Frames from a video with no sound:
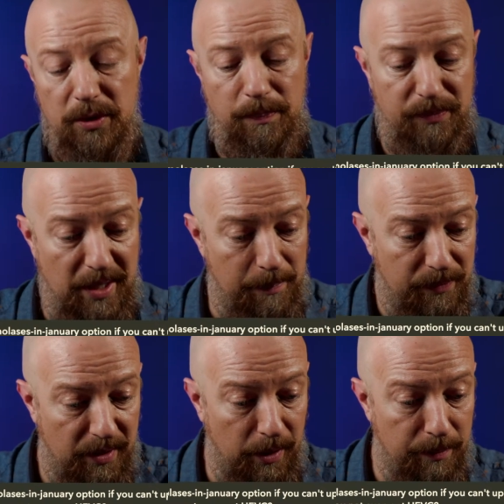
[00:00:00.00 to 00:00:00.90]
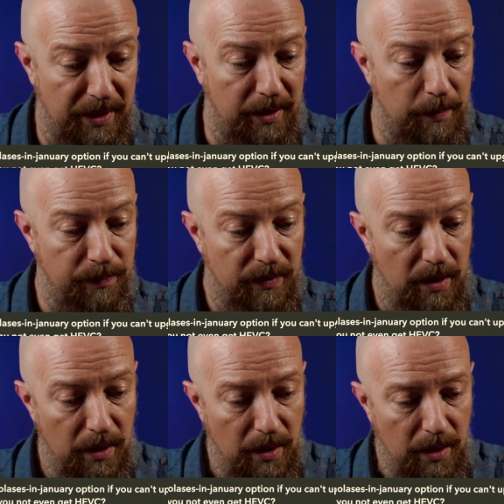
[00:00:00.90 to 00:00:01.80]
So yeah, there you go. Thank you.
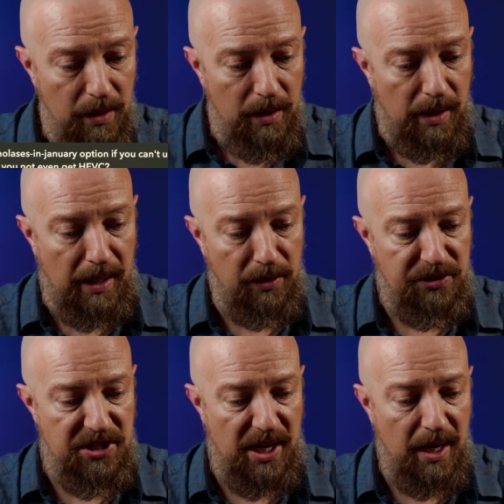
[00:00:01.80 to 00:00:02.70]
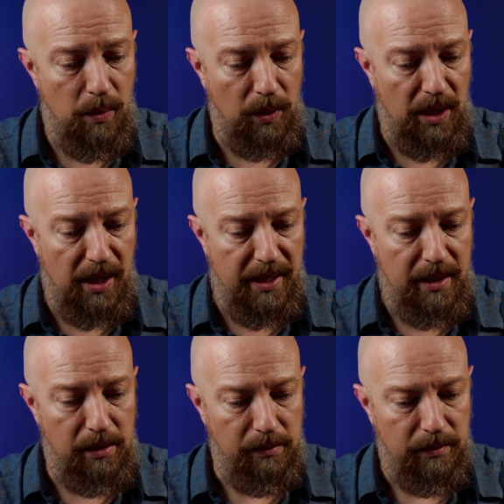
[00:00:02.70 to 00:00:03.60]
Al says hi. Well, hi,
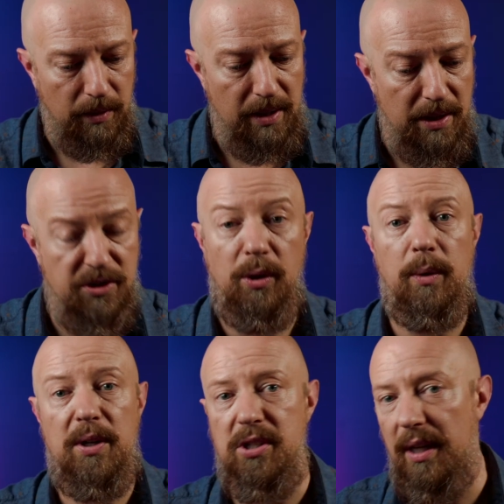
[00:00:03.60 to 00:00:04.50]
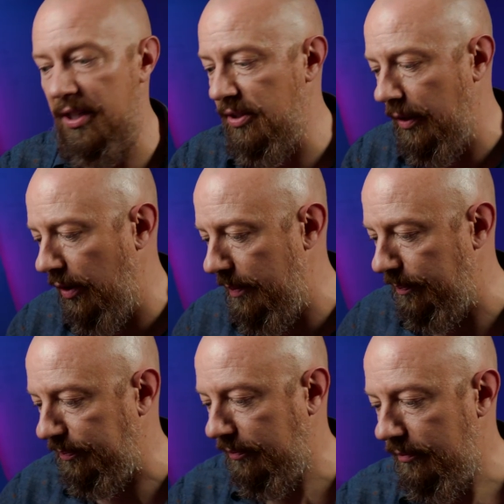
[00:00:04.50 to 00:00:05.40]
Al. Okay, that's the only question. Excellent. All right,
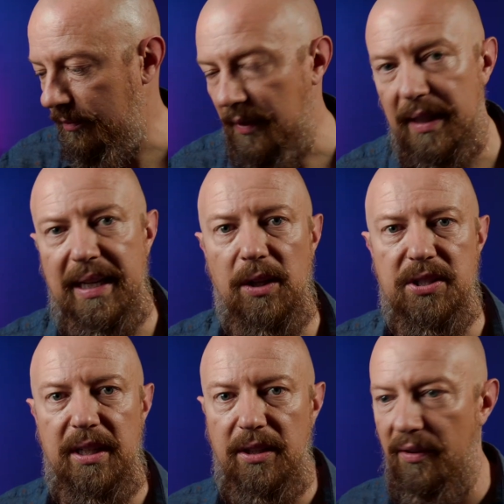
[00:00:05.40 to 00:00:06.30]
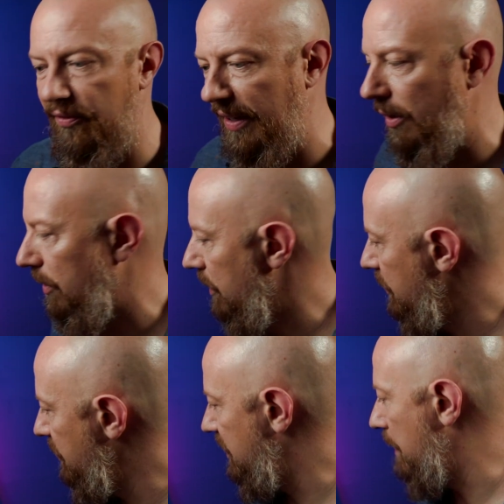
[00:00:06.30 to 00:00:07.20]
now let's get into the final
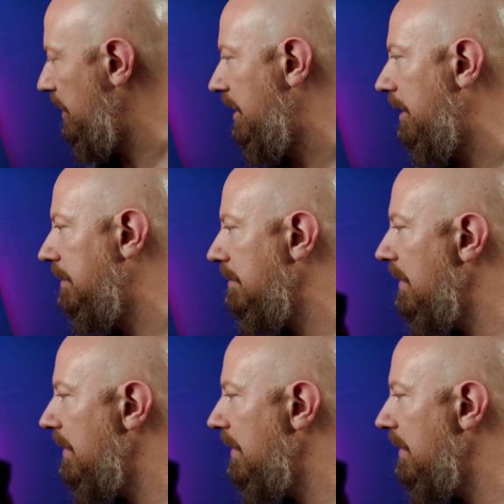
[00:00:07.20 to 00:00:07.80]
step in here.